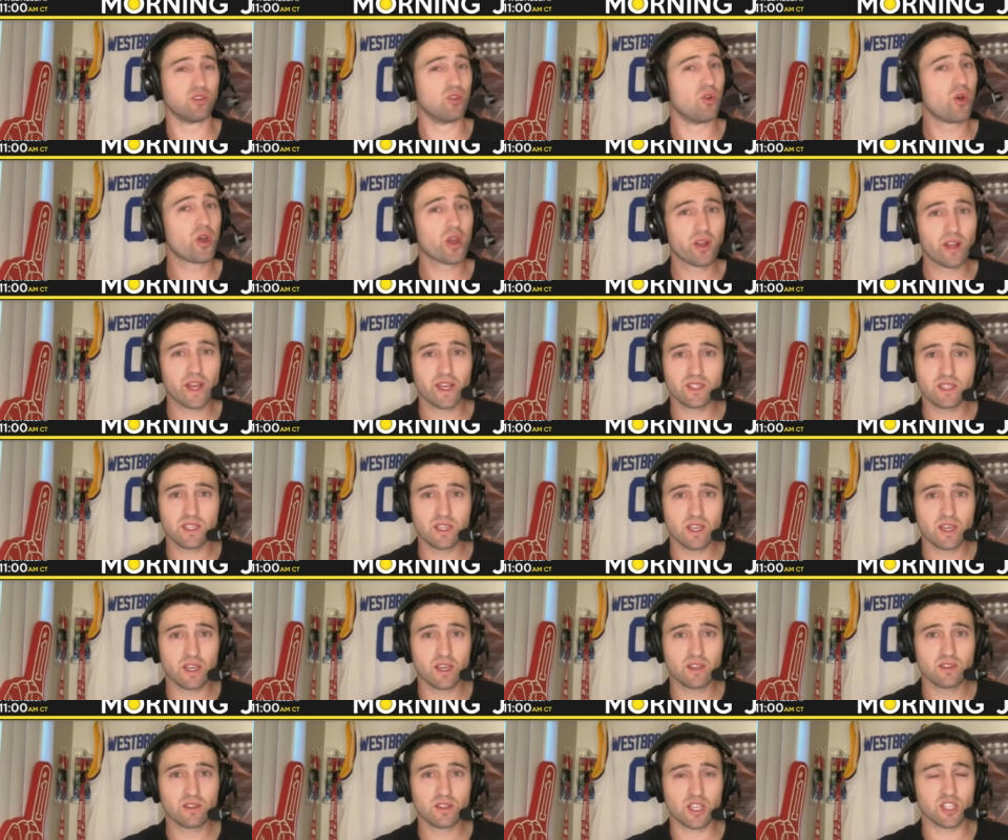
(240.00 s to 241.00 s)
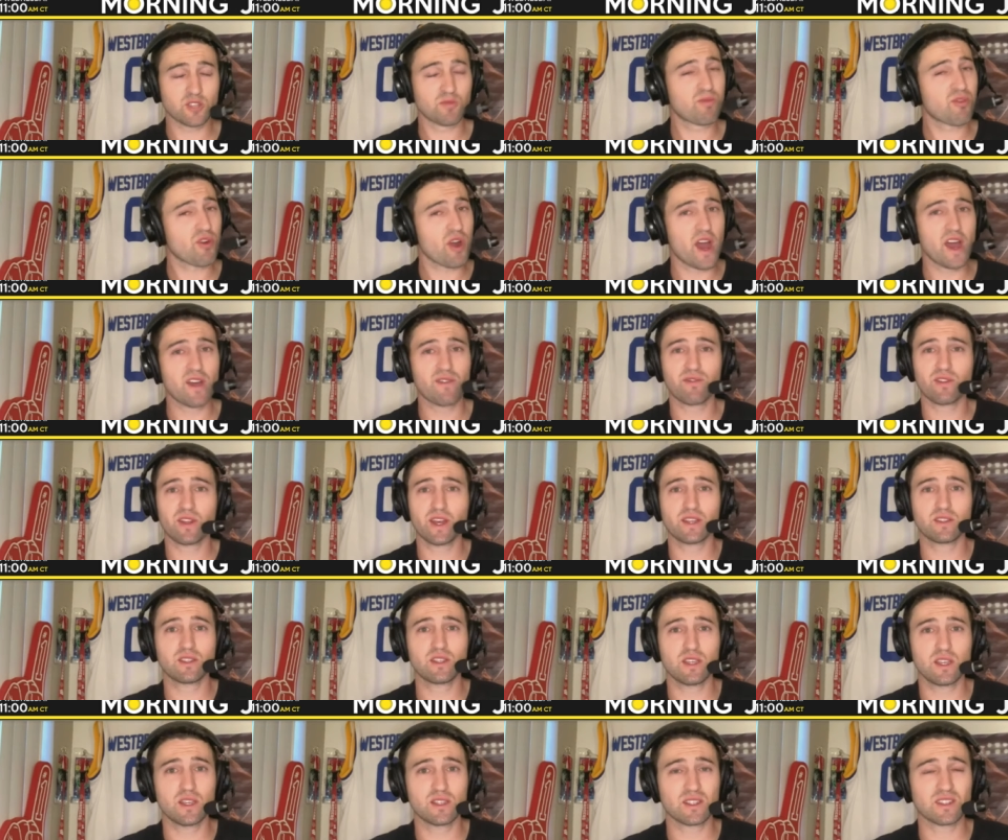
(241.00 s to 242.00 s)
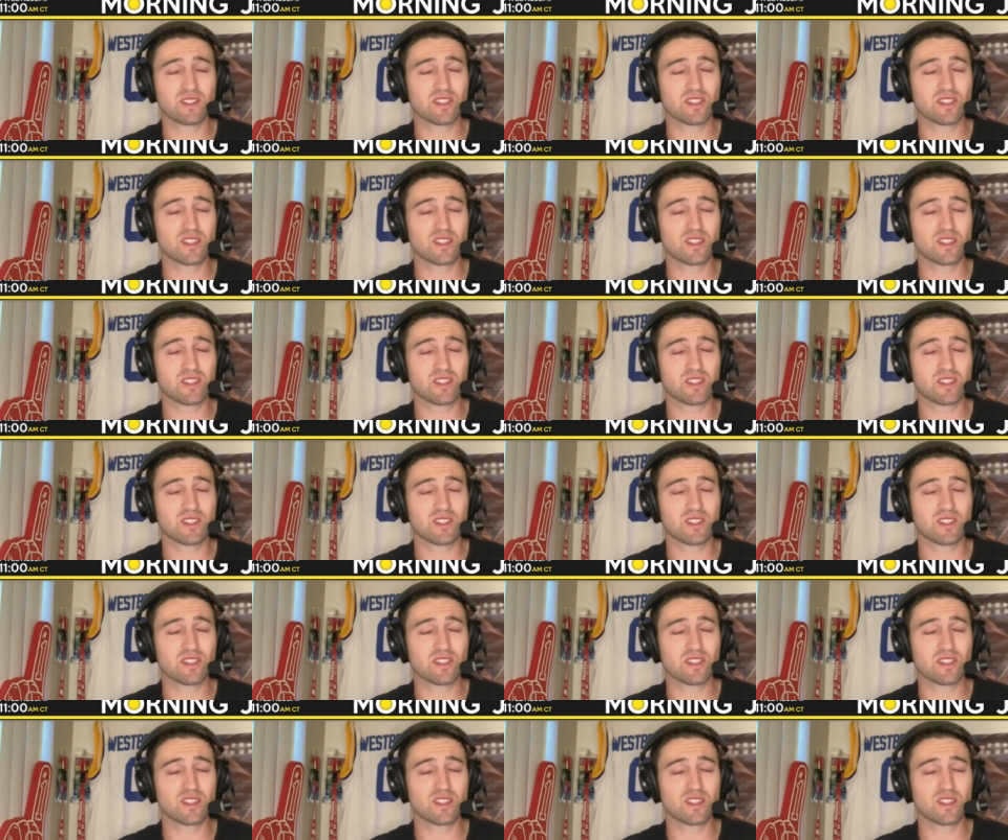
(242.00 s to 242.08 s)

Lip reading: loyal as he is, as prideful as he is,